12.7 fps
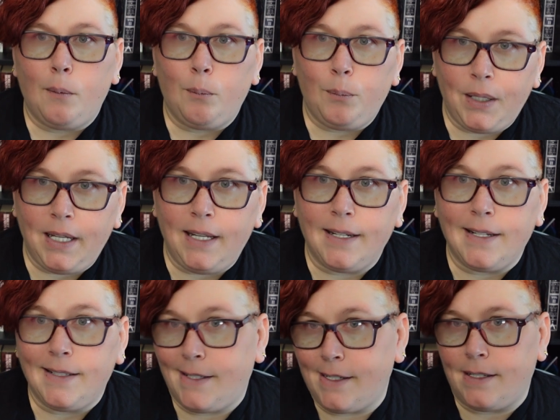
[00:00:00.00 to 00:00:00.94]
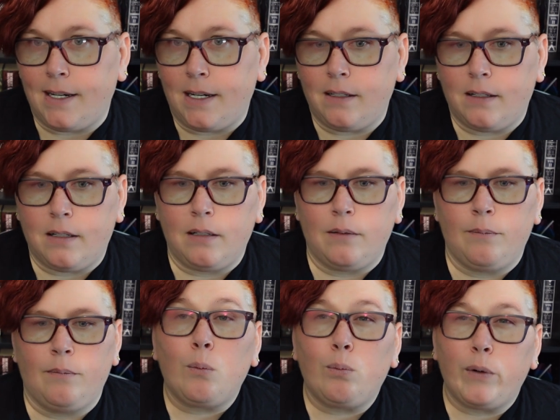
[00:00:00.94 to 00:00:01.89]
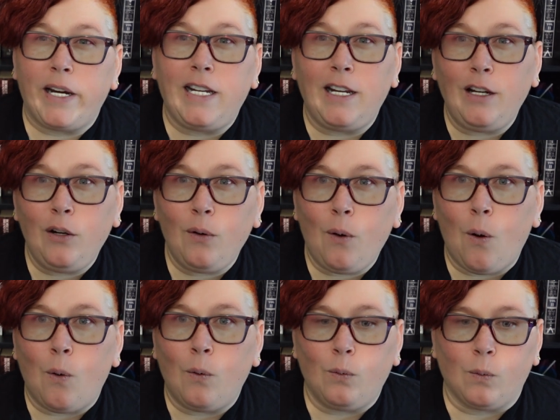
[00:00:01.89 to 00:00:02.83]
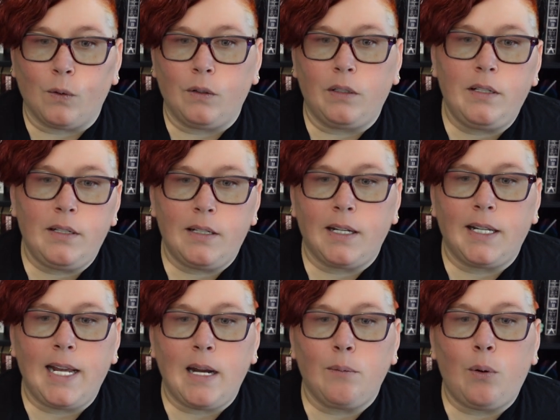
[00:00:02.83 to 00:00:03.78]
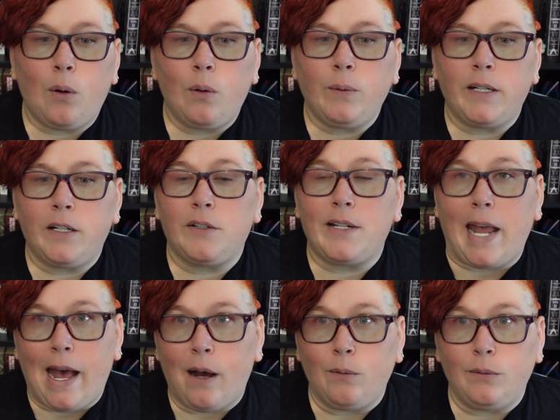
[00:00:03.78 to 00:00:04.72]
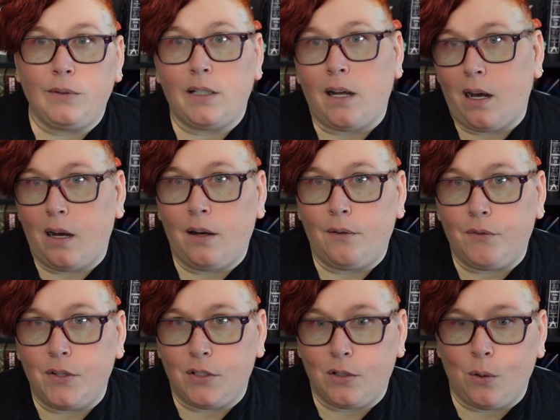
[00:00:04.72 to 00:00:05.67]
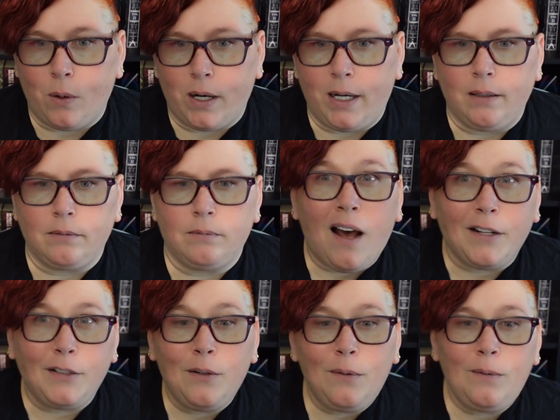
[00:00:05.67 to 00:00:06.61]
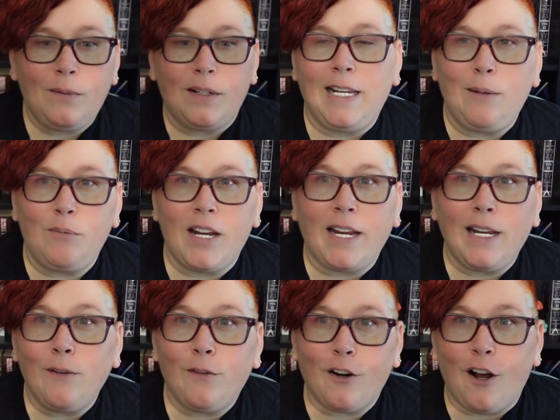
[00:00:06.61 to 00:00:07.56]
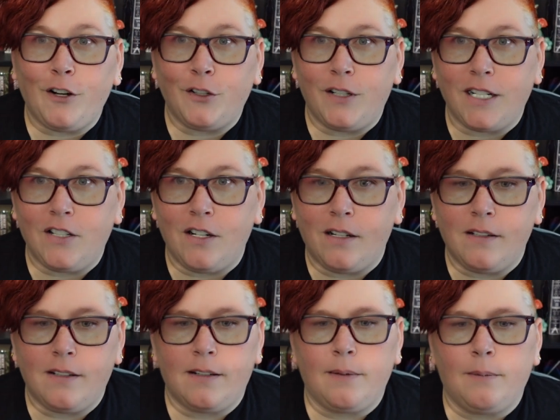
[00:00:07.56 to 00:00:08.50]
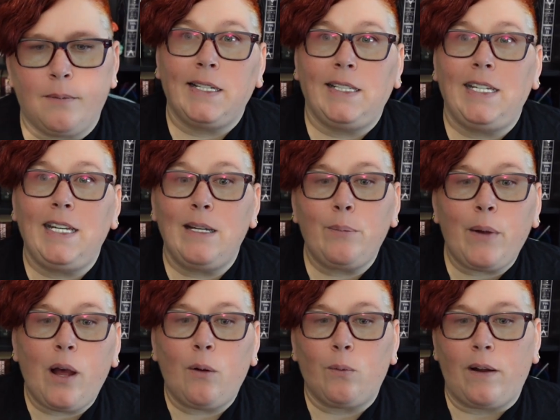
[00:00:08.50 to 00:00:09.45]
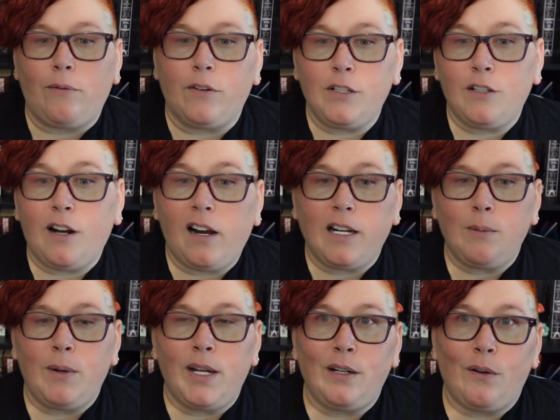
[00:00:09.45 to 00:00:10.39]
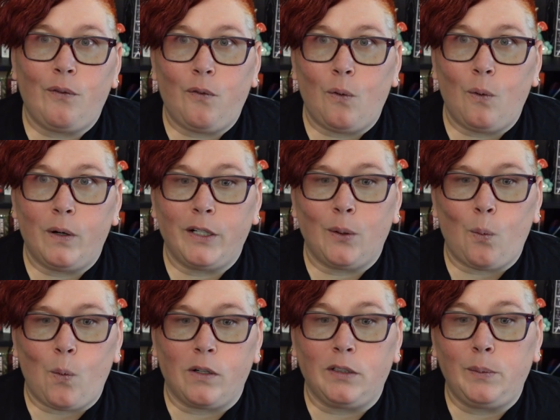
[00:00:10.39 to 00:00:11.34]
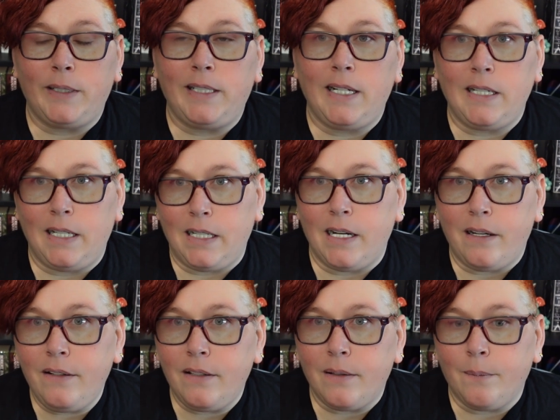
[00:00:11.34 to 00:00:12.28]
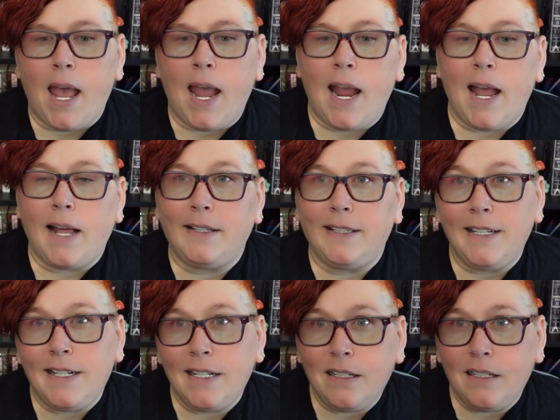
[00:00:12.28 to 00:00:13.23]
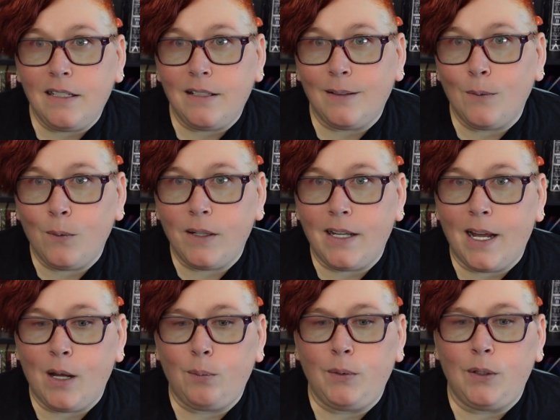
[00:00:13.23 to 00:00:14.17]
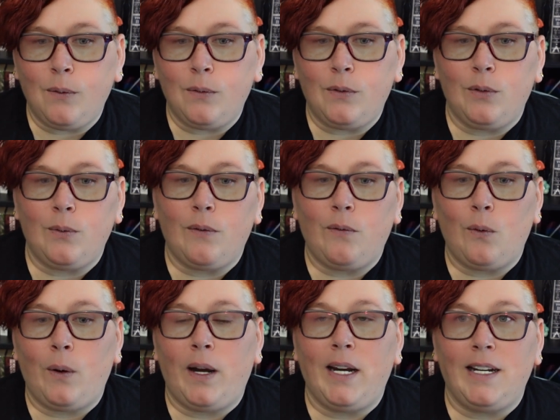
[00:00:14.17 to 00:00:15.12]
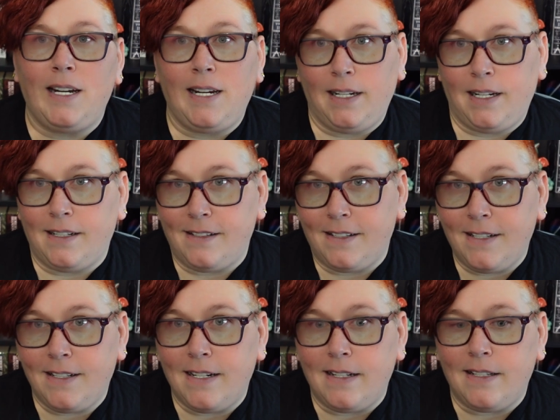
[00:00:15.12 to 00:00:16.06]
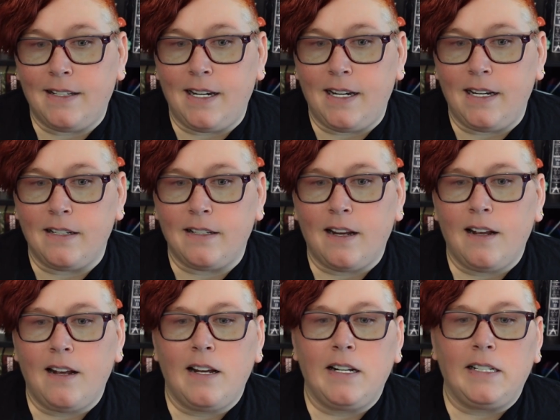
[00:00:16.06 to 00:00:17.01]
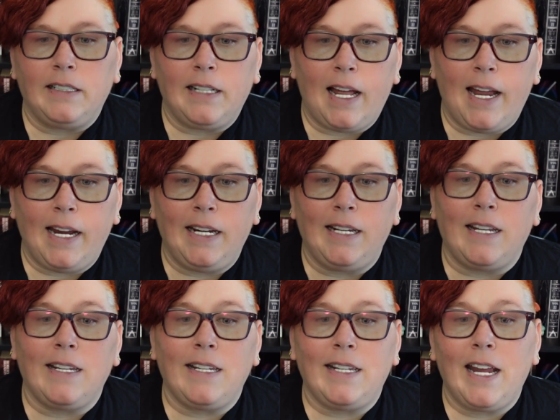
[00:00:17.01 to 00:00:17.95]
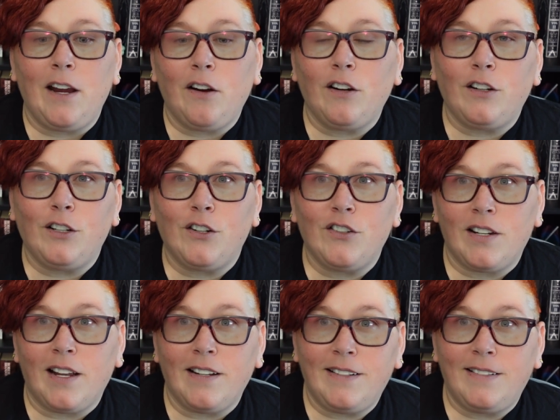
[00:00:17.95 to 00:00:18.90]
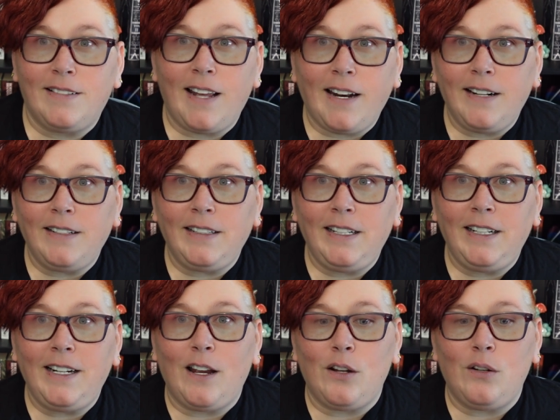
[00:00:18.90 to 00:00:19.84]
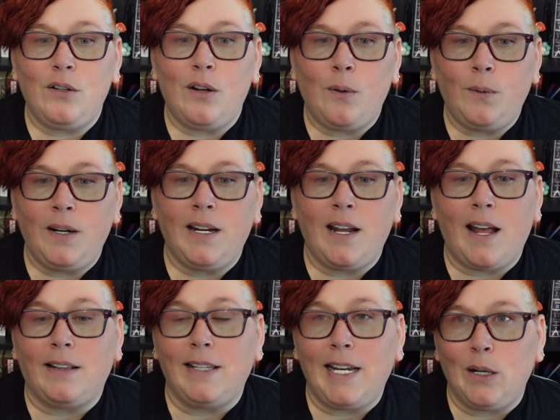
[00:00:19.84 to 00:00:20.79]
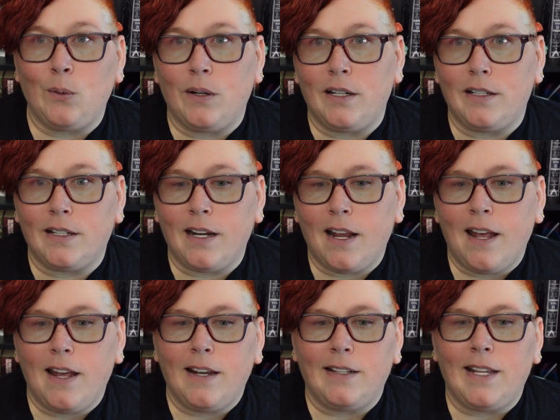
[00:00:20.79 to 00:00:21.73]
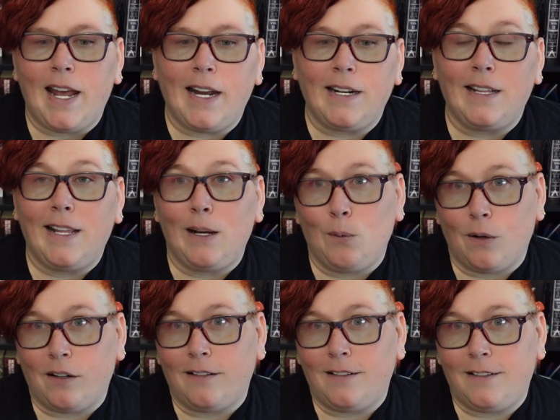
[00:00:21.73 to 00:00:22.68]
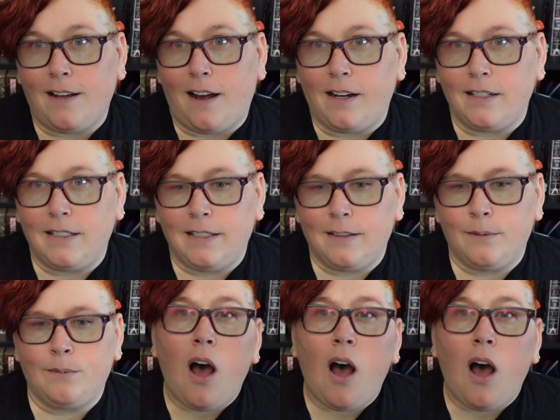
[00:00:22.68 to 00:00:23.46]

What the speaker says: be consistent. Breaking your own rules can pull readers out of the story. Also, keep checking for contradictions. Keep a reference document for your world building details, and this will help you to avoid inconsistencies like characters suddenly knowing a language that they weren't taught.